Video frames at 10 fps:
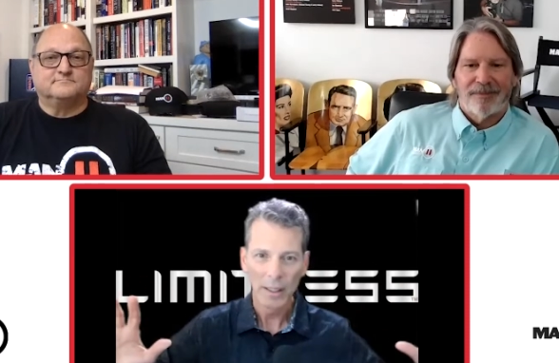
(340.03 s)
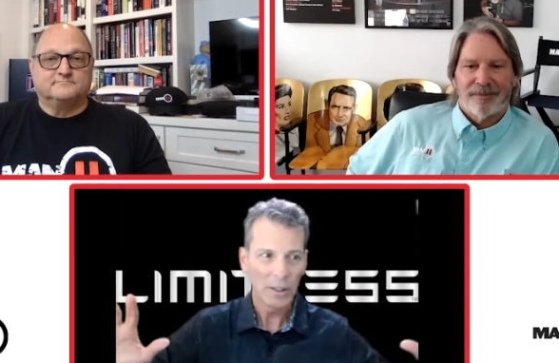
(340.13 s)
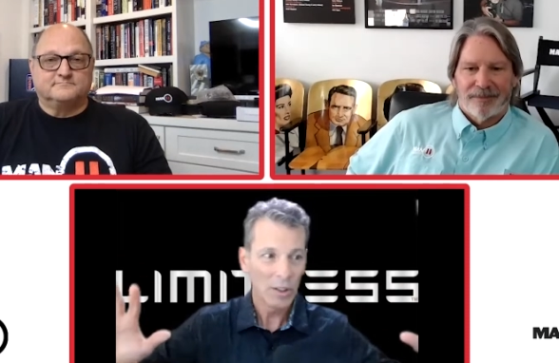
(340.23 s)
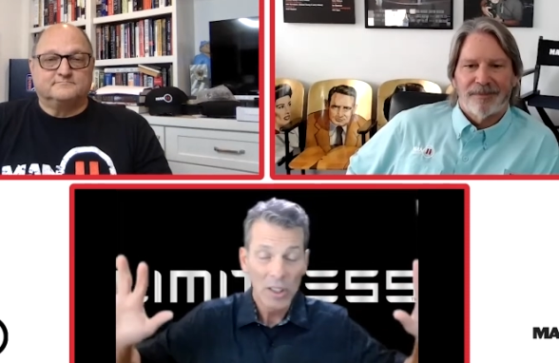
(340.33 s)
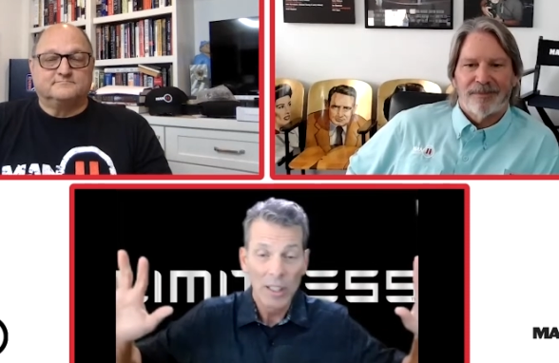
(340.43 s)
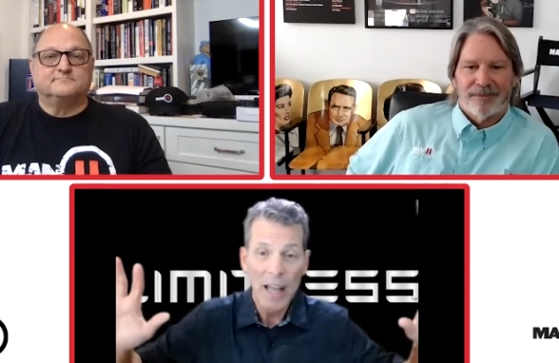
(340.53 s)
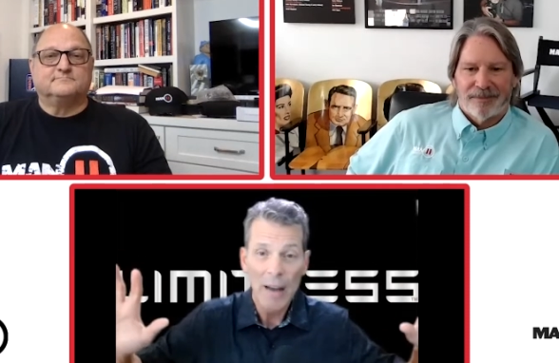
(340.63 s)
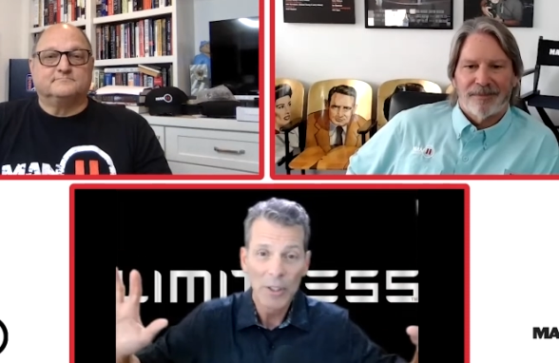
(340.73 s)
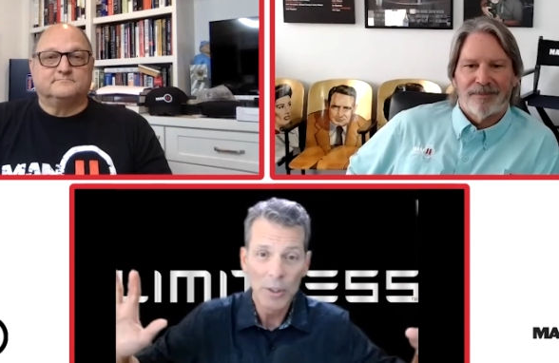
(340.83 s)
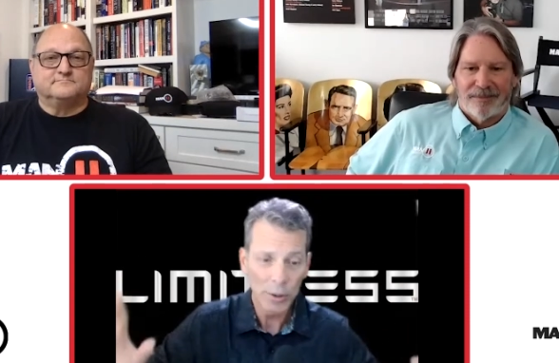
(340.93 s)
Speaker 1: You just didn't
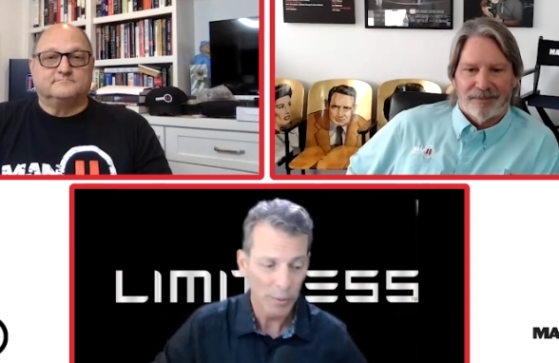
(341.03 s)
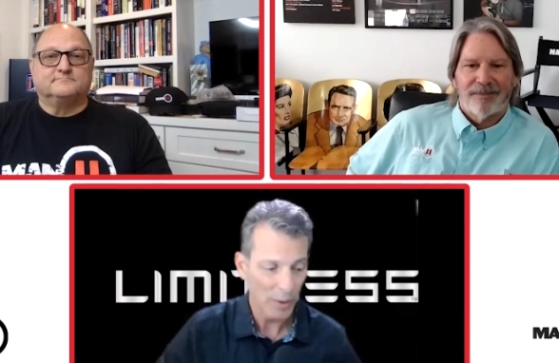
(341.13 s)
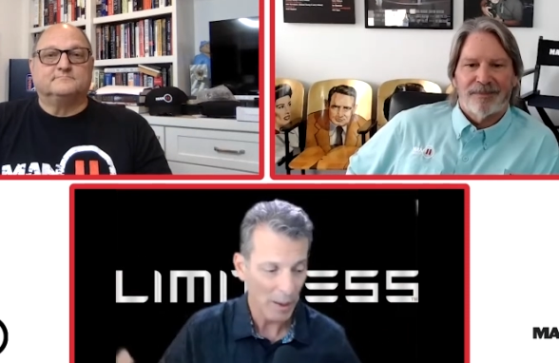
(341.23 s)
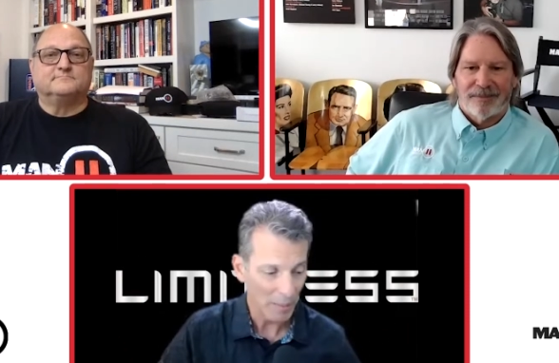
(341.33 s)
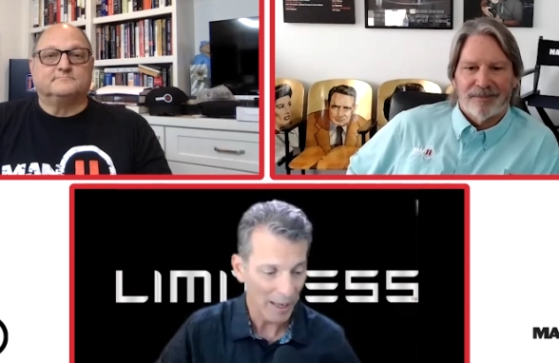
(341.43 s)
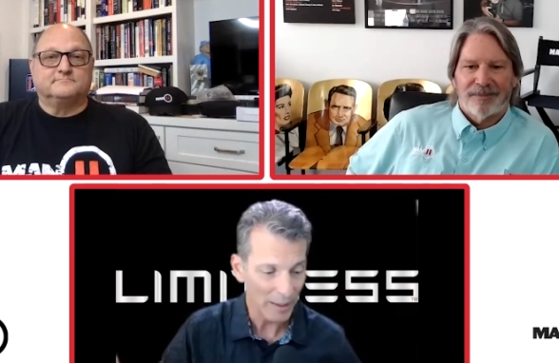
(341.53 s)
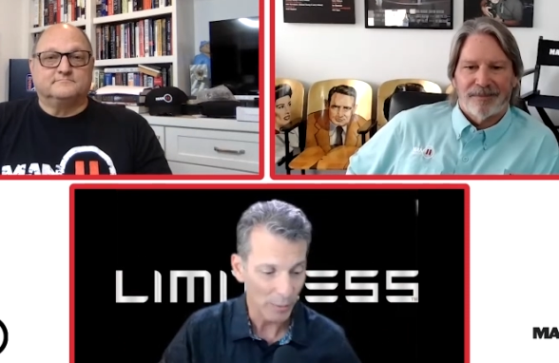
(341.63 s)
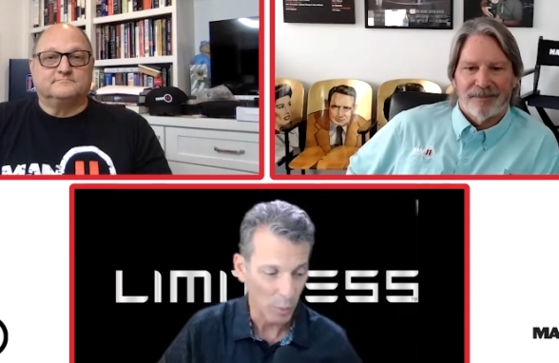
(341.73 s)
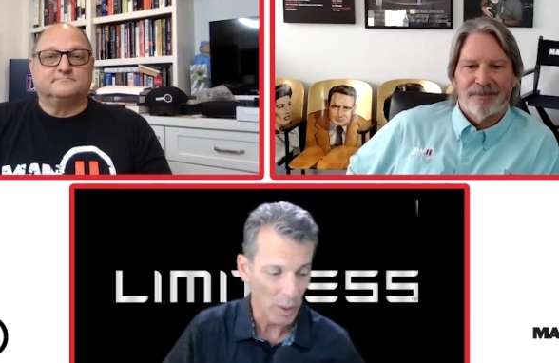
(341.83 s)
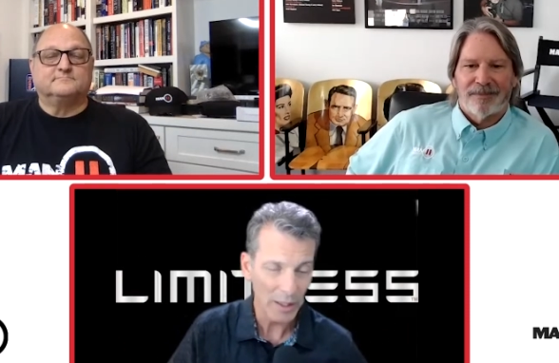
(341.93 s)
have a use for them. And I
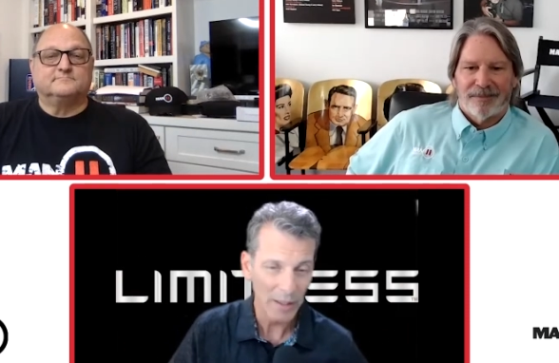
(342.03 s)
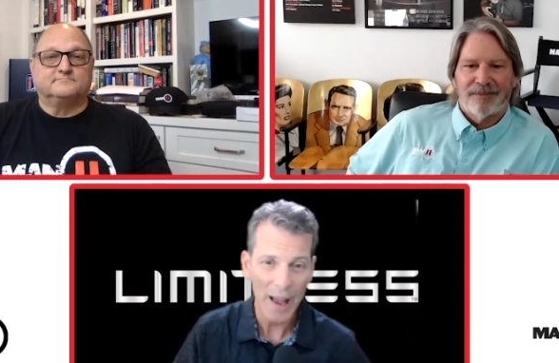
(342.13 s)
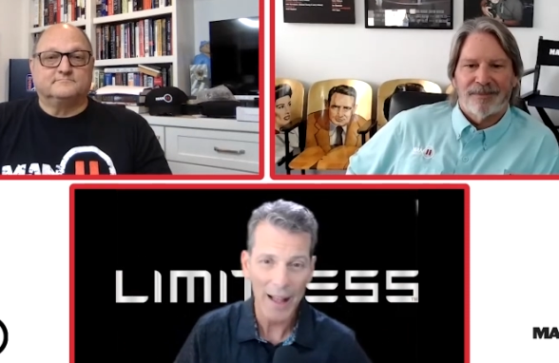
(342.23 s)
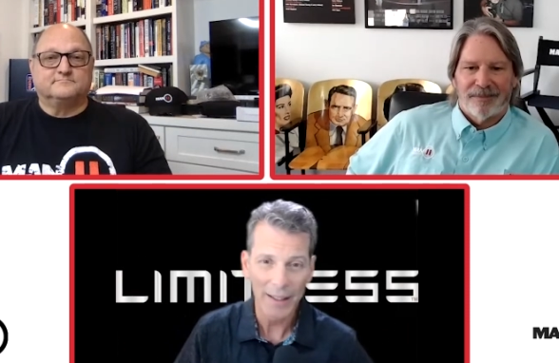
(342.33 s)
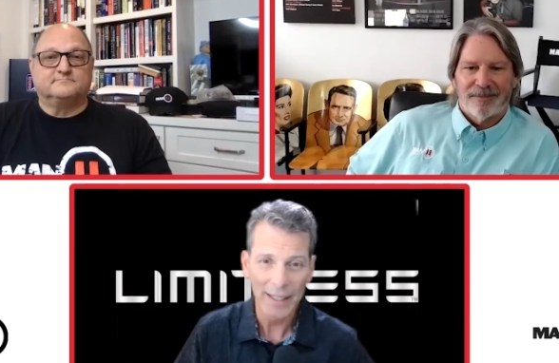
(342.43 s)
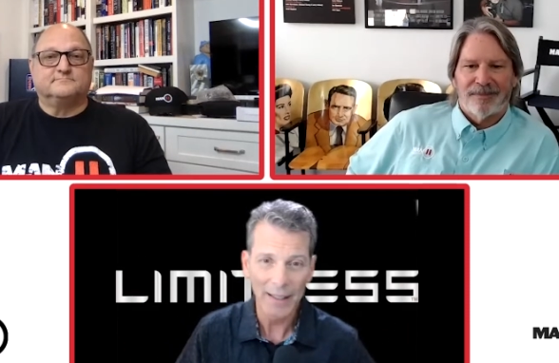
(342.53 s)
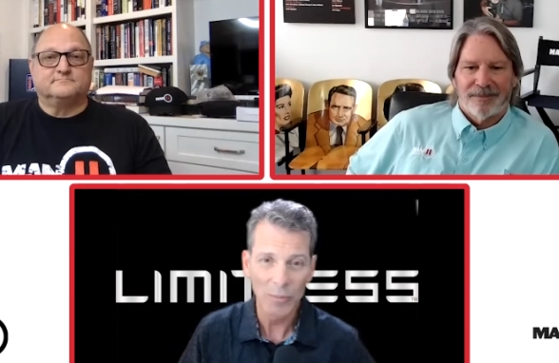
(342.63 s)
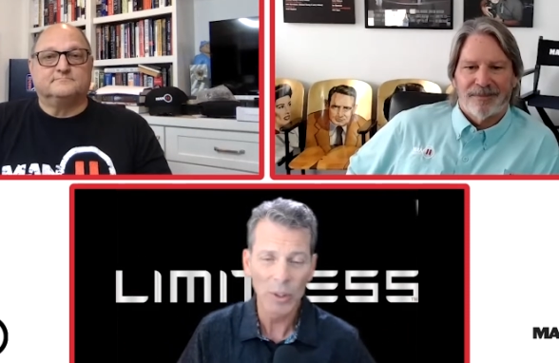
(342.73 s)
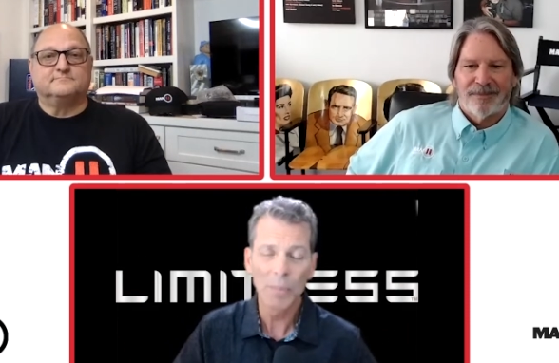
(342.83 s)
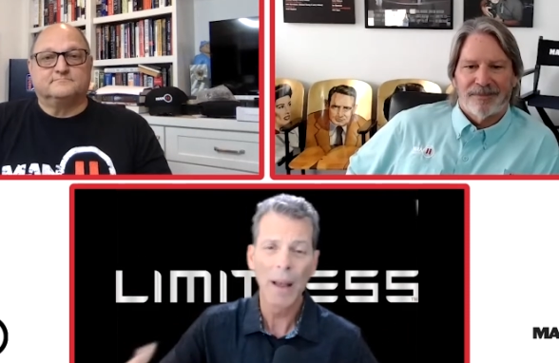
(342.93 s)
can really
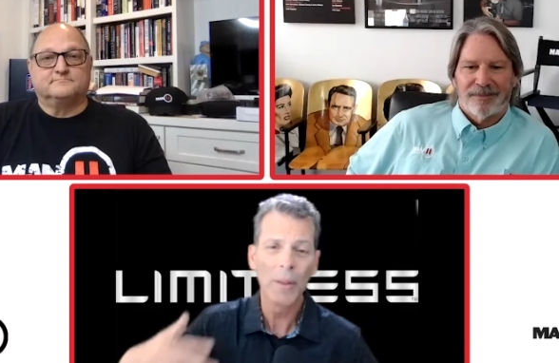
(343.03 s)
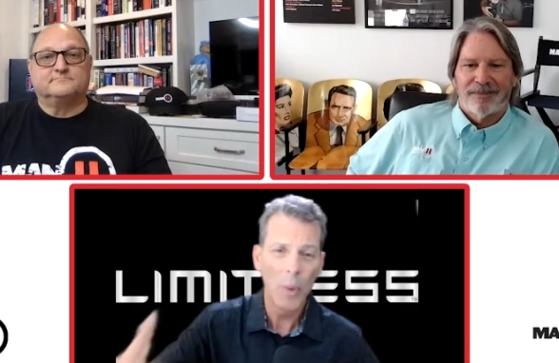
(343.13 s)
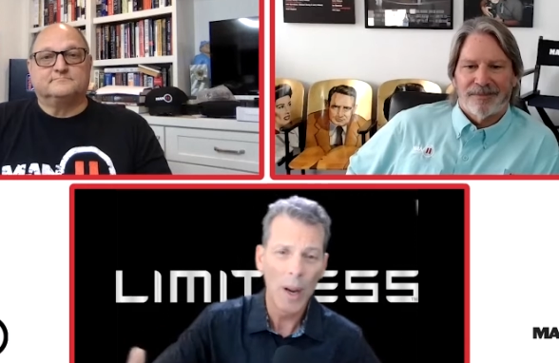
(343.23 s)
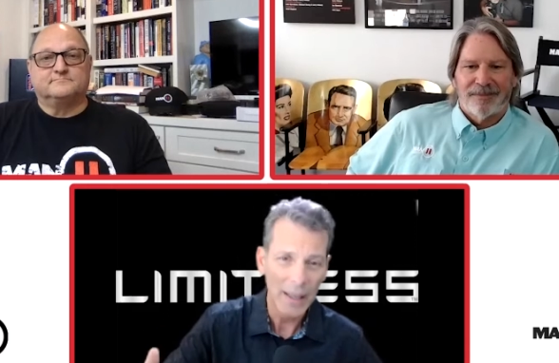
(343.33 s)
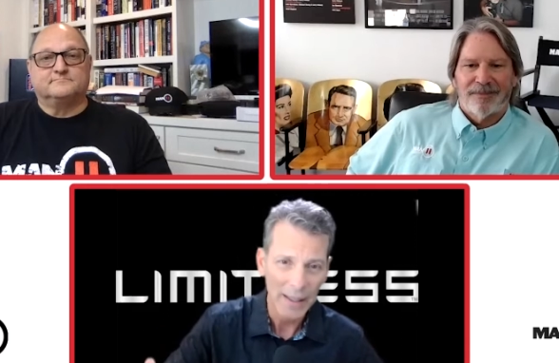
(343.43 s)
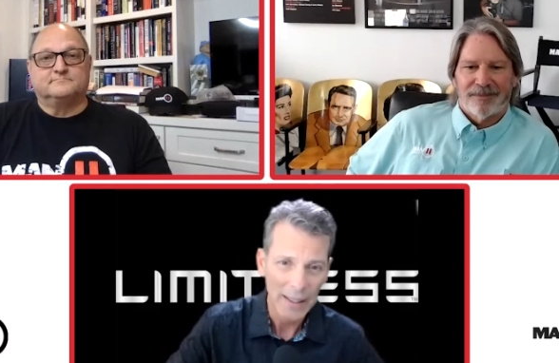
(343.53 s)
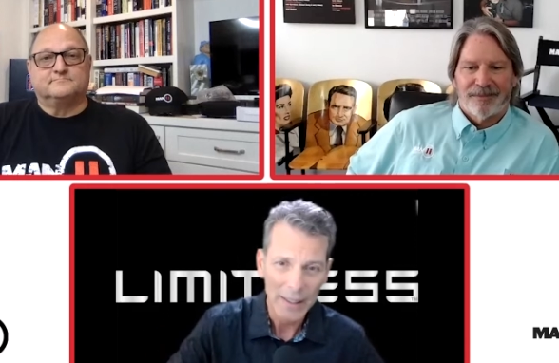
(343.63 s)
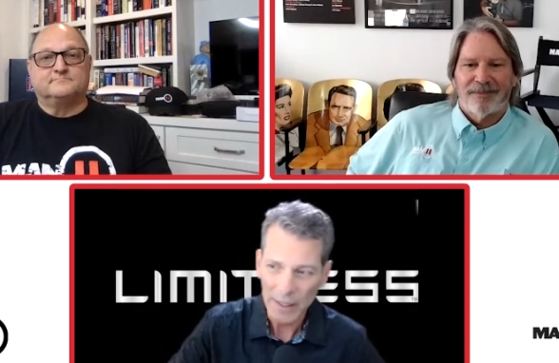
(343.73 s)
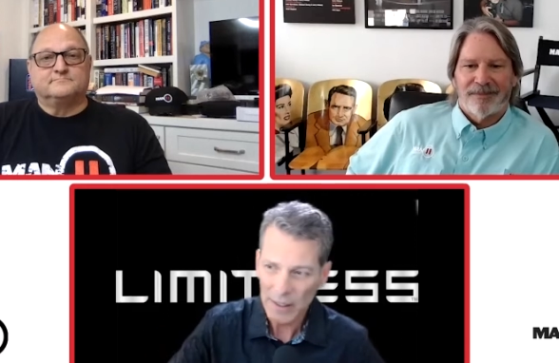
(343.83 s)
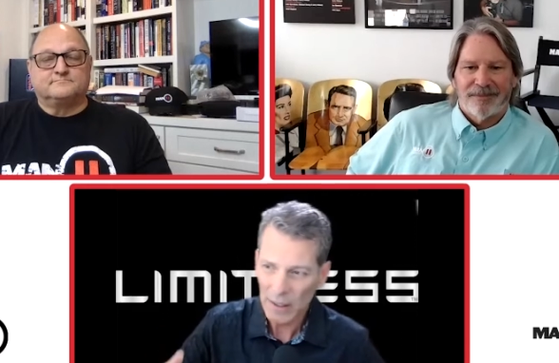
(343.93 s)
validate, which, by the way,
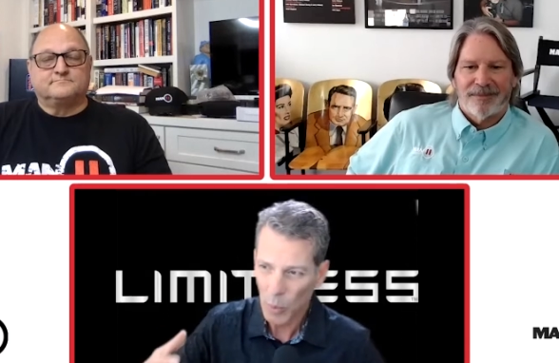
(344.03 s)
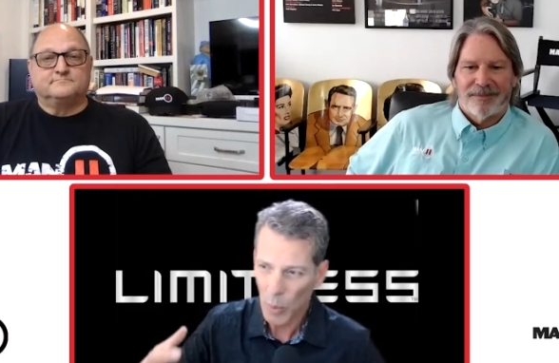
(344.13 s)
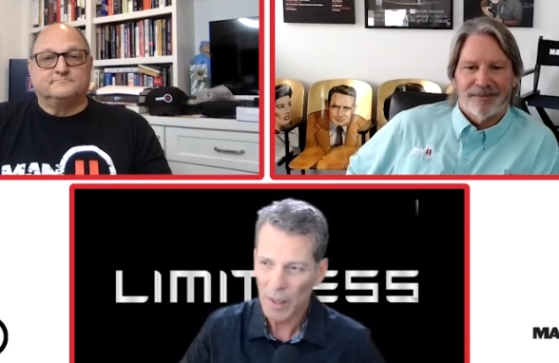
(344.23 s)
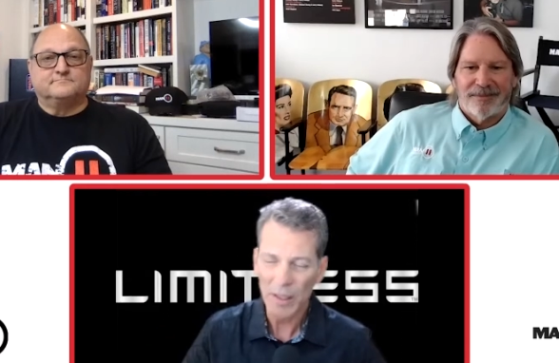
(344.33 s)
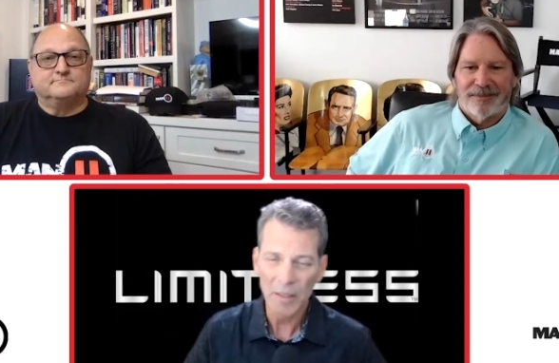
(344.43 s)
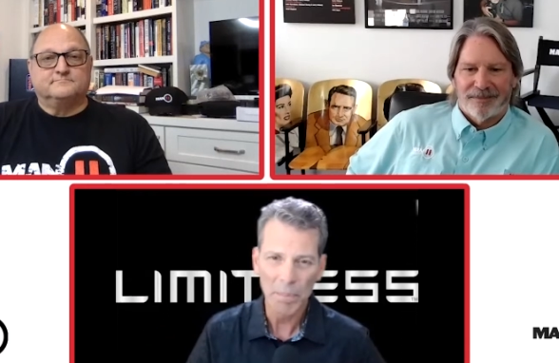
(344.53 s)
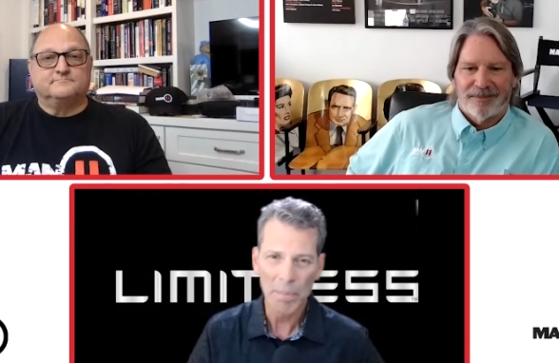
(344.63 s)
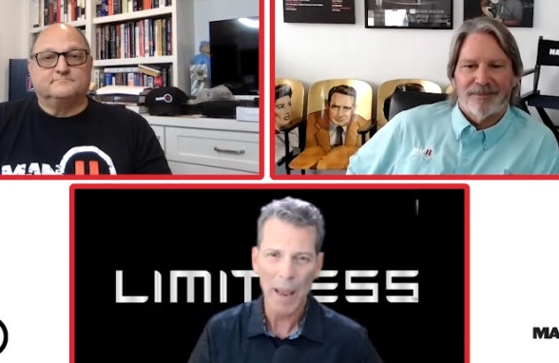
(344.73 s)
this is one of the